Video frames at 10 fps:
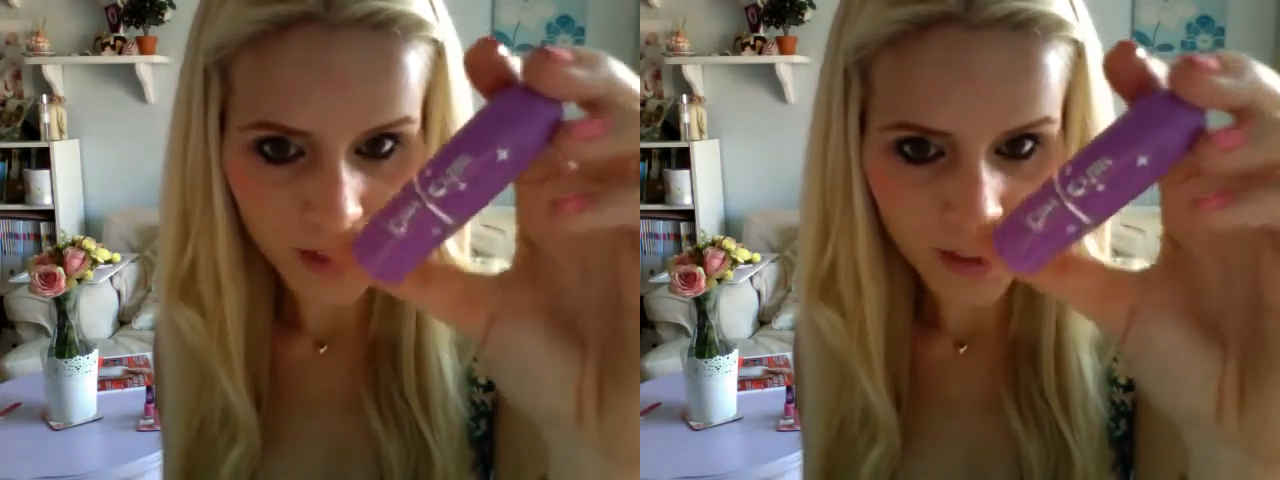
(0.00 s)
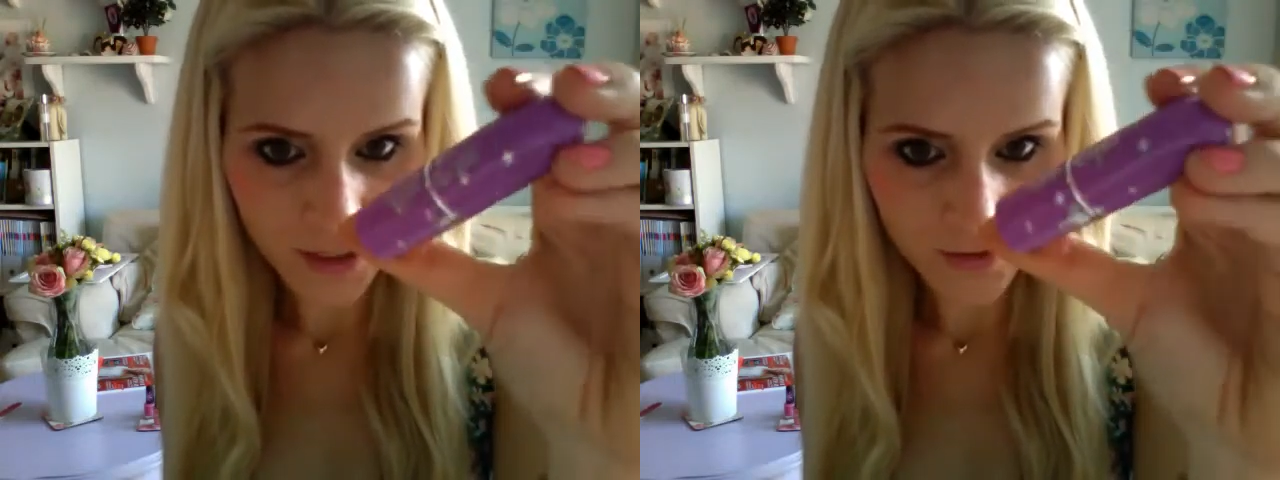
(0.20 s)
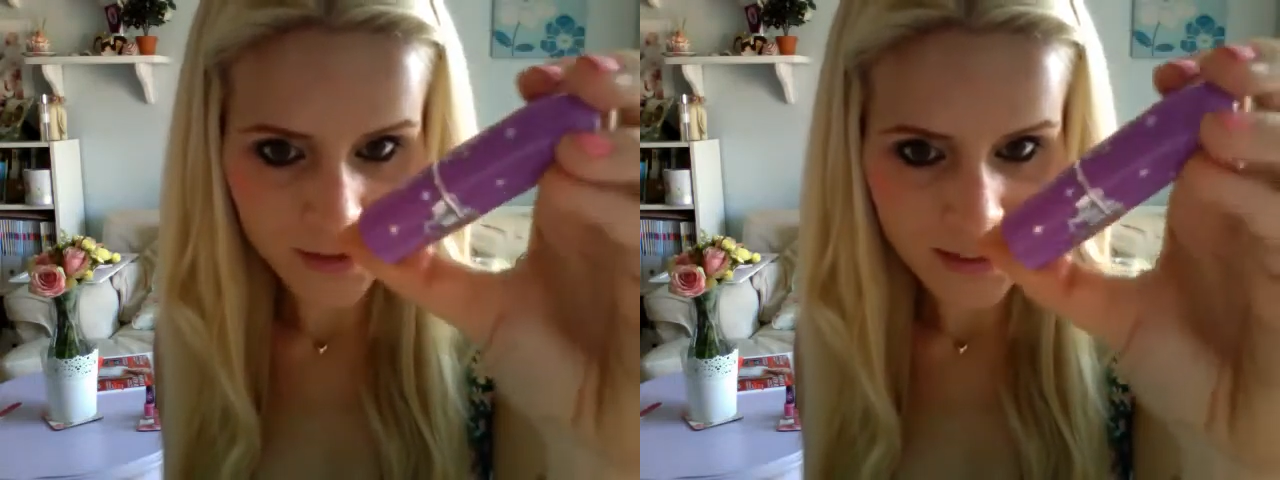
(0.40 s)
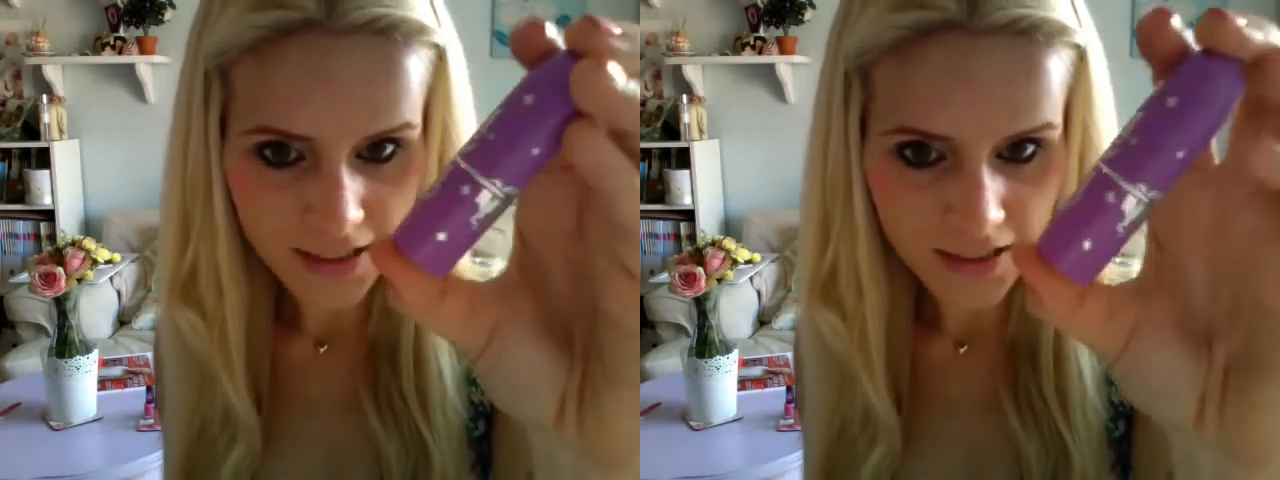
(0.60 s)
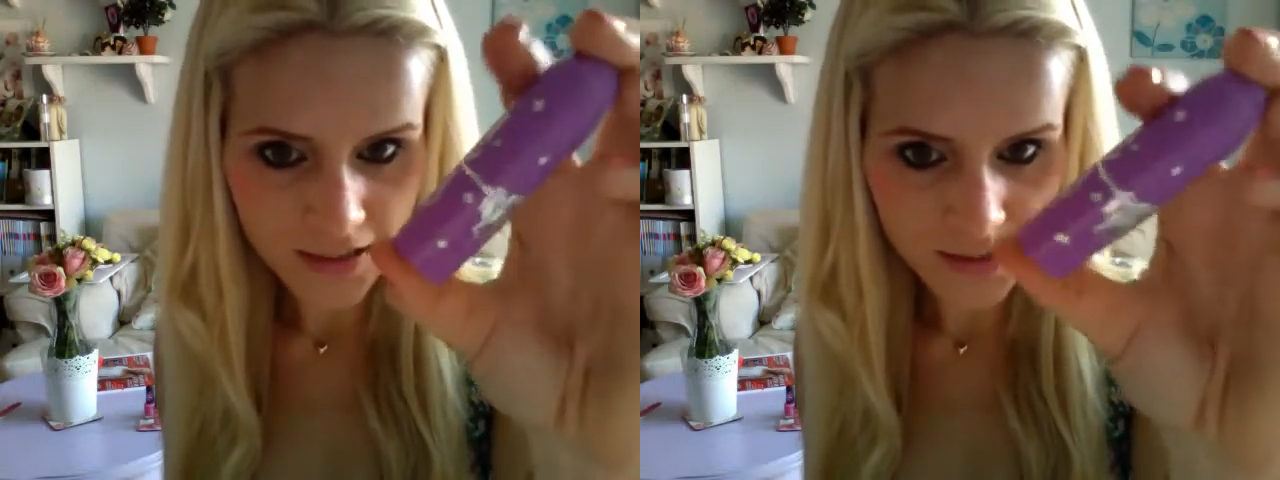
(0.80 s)

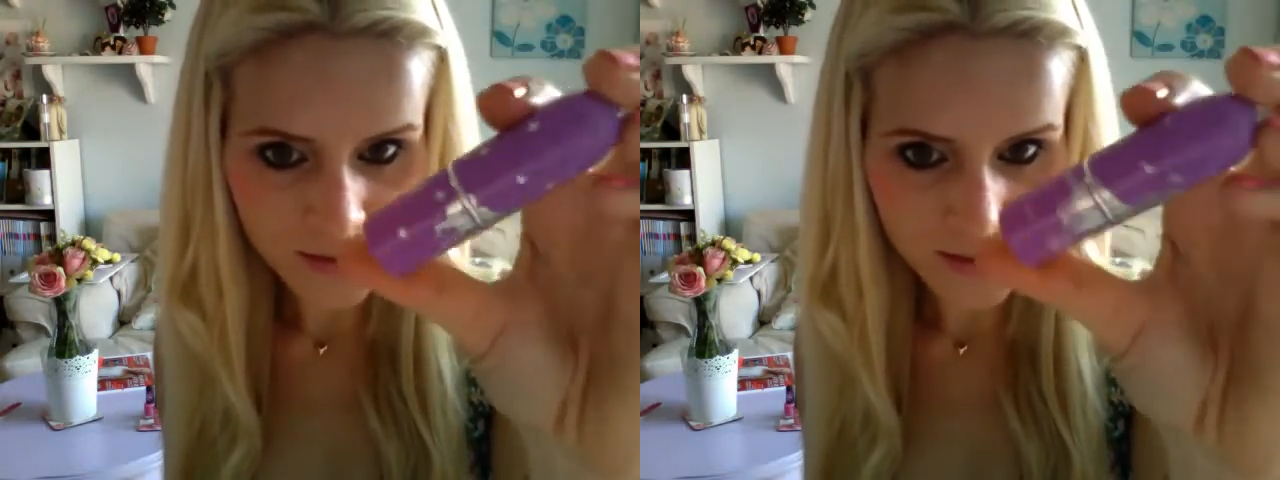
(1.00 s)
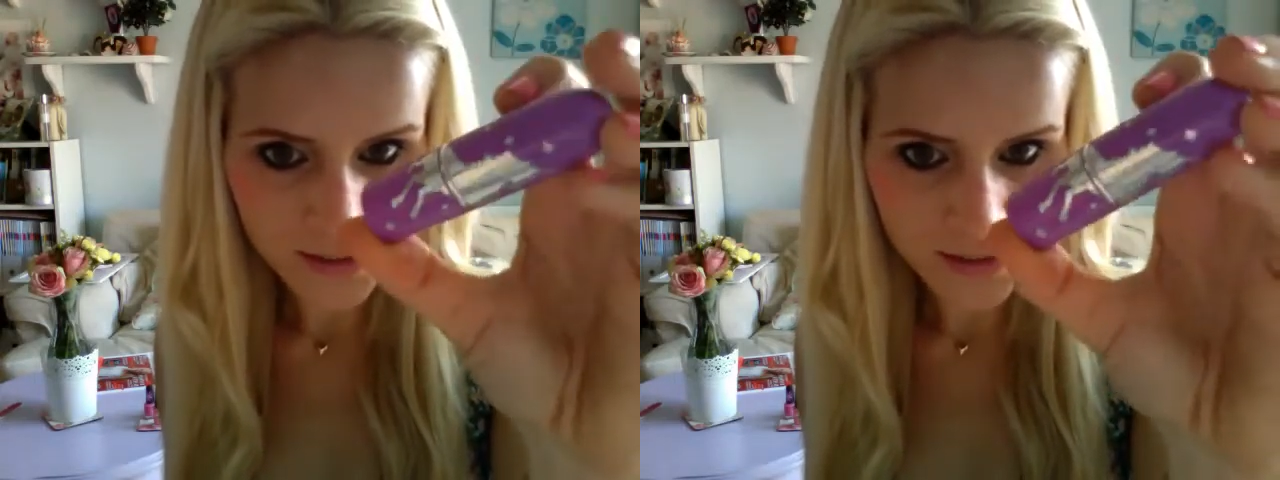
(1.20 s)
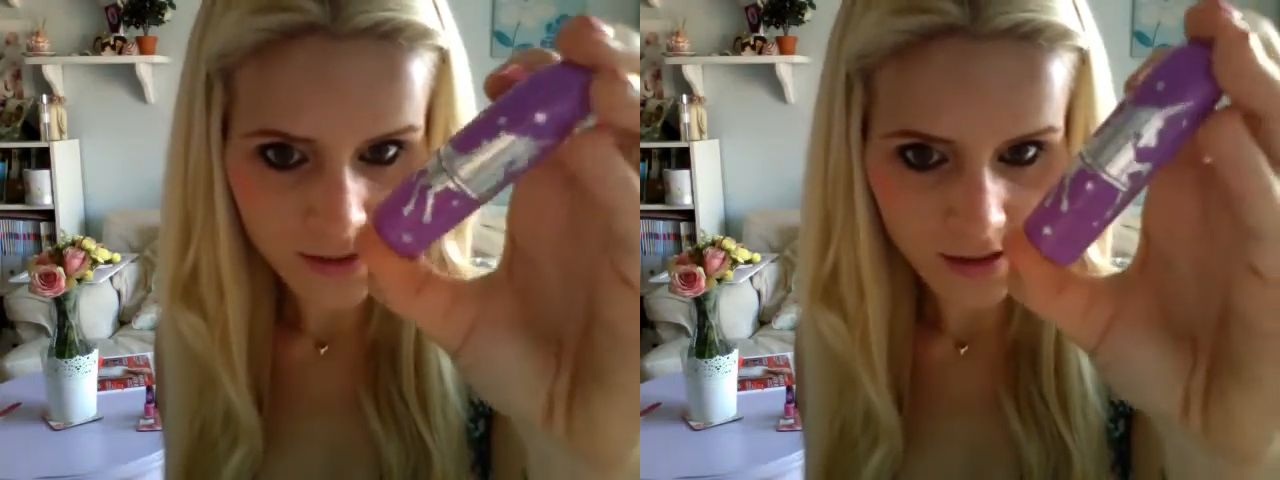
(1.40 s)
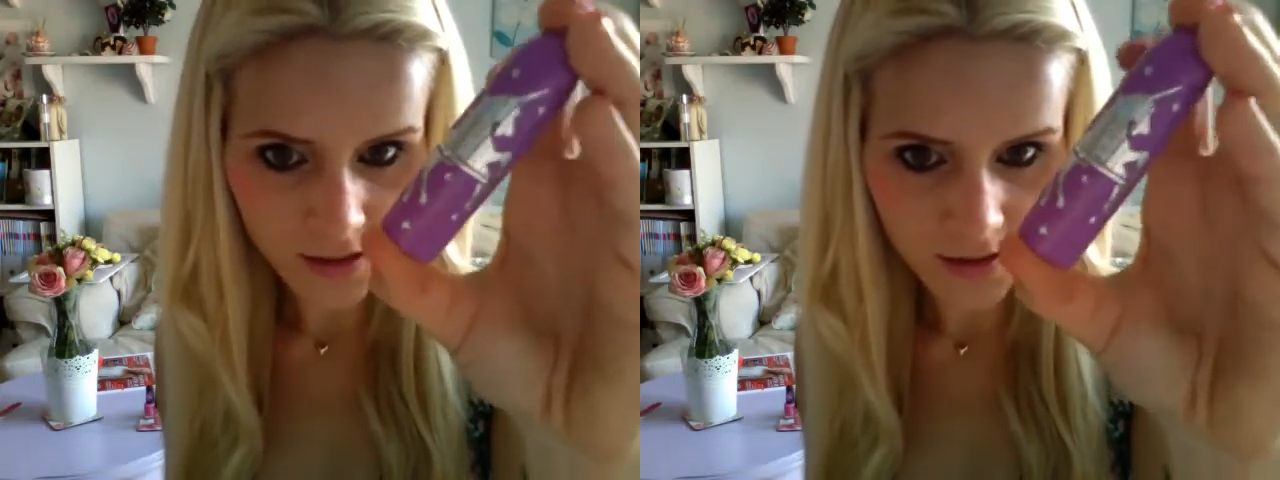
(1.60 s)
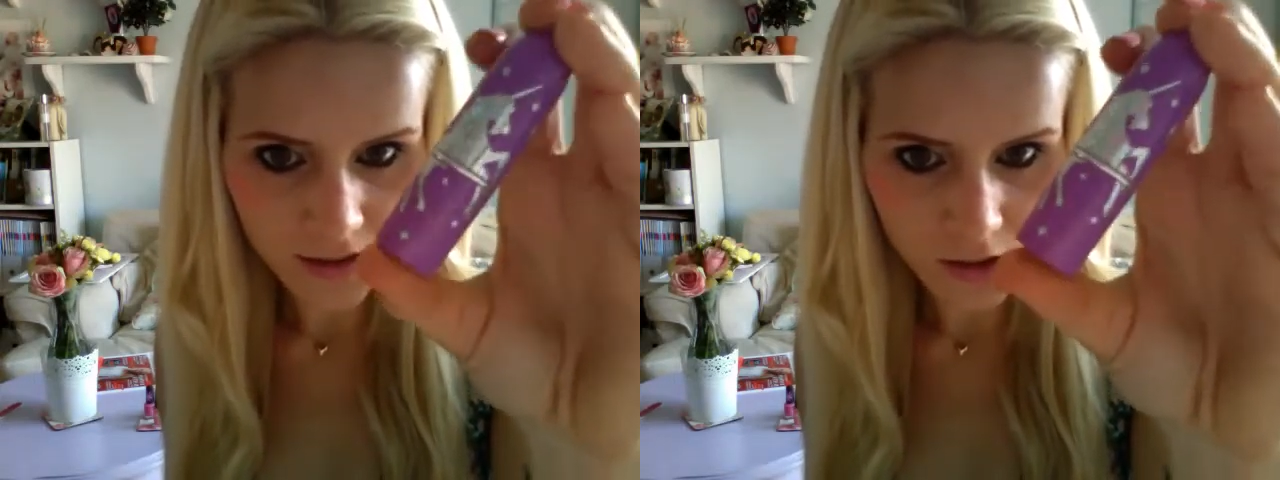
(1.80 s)
iridescent
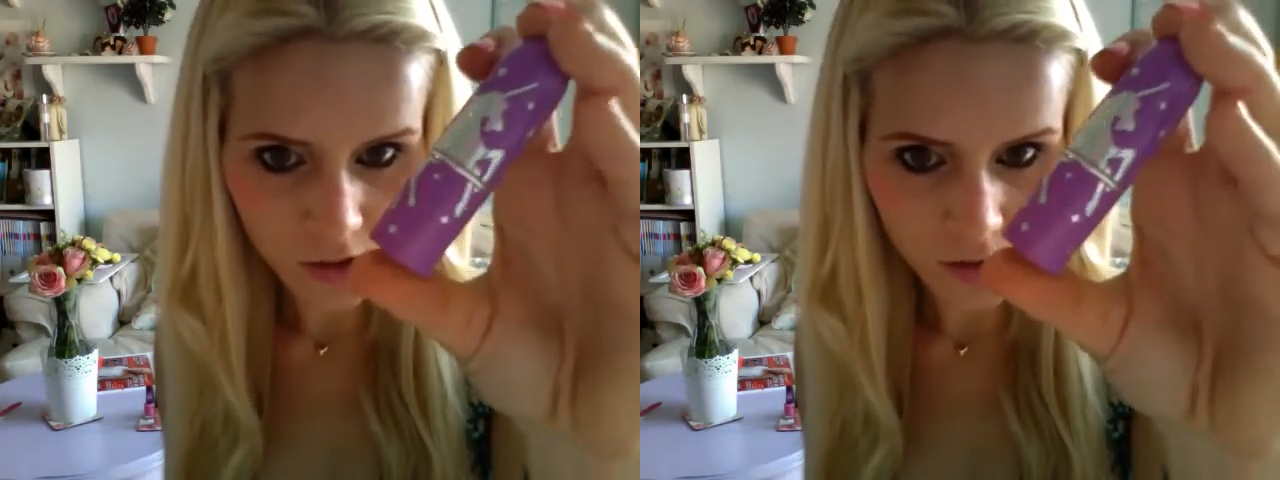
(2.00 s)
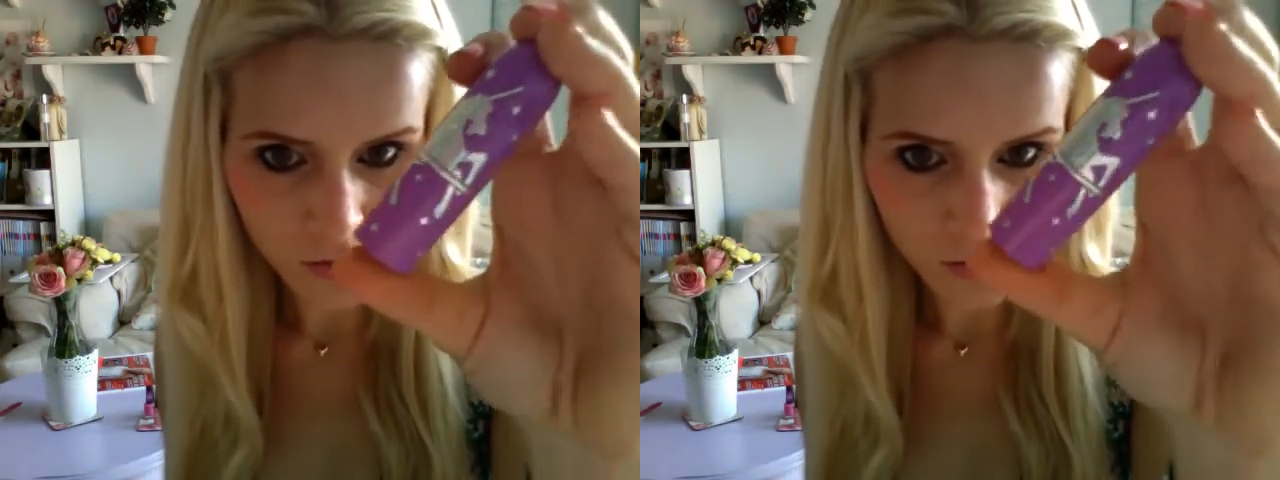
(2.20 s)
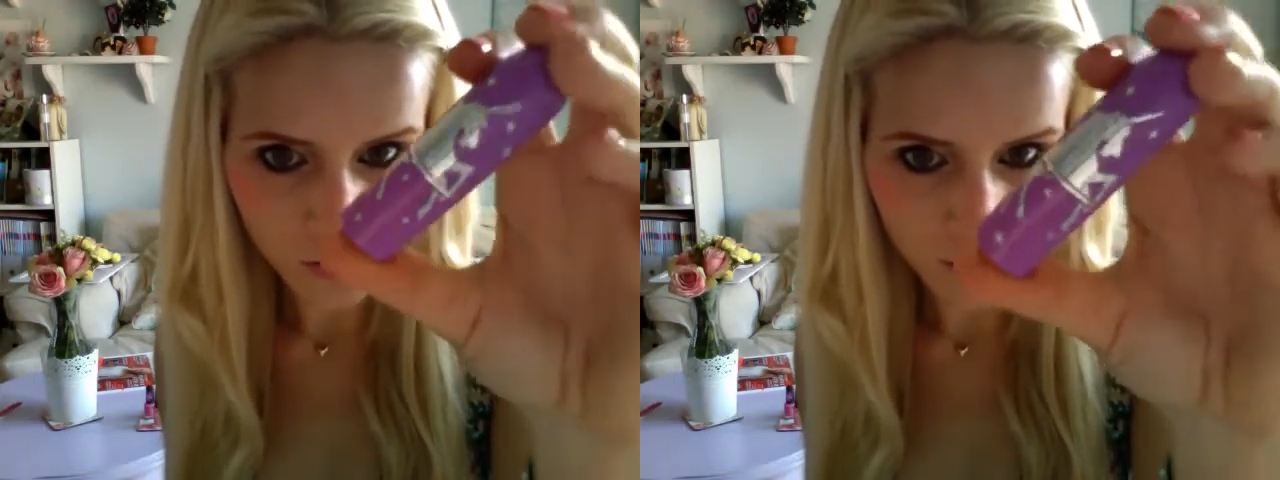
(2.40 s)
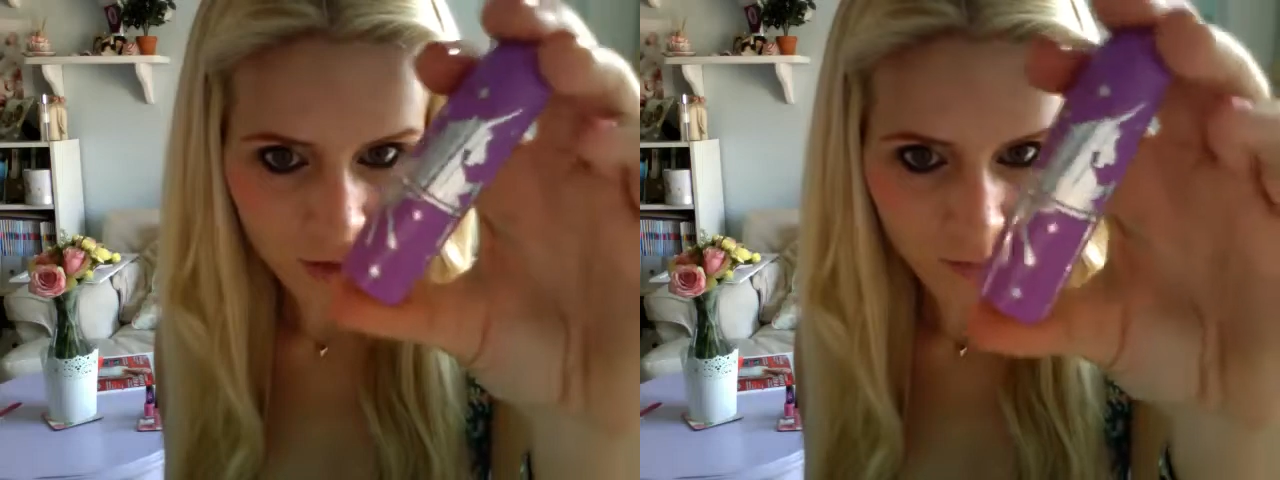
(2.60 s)
stars and unicorns